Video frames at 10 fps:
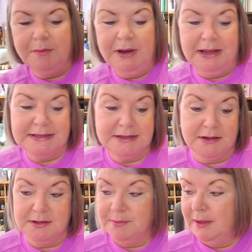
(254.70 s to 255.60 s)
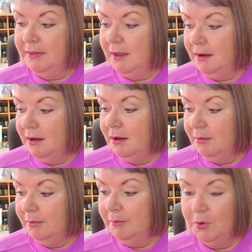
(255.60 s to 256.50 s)
I'm really excited about that, and
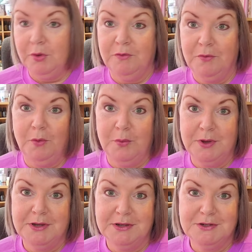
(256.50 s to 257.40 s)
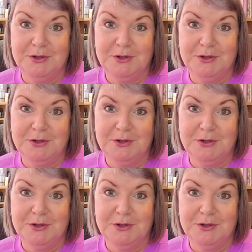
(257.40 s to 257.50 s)
I'm looking forward